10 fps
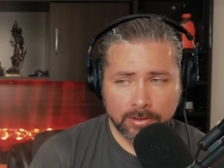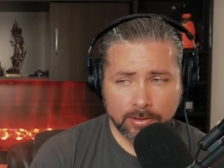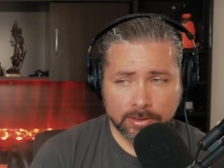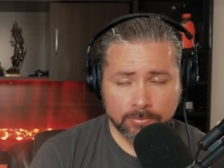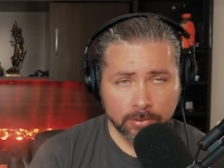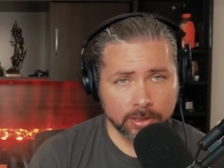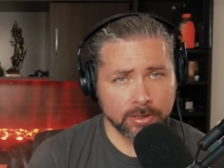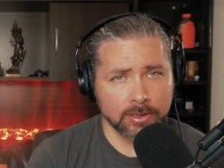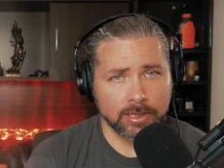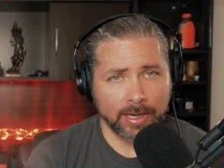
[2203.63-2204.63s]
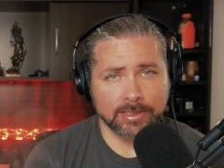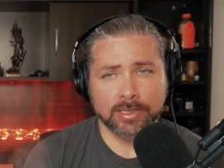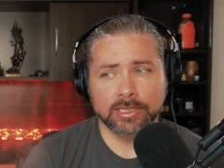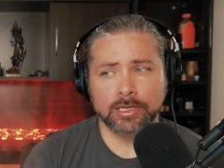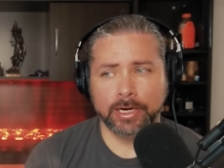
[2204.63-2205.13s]
there's a really good chance
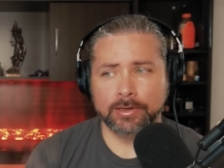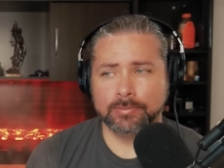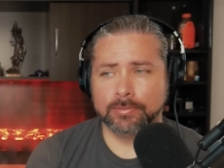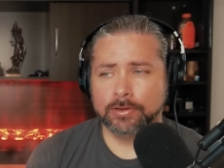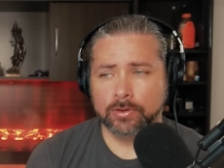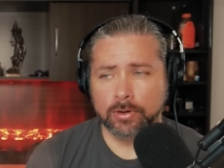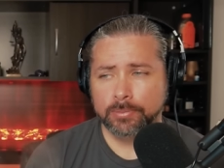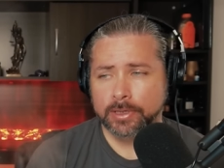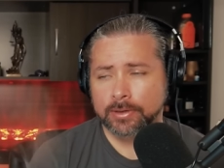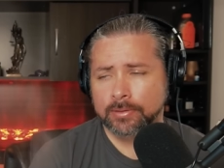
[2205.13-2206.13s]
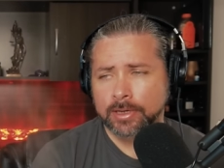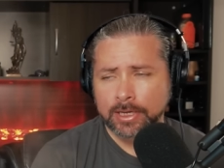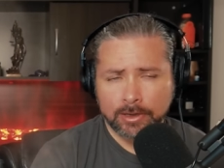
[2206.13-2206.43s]
that she might grow up and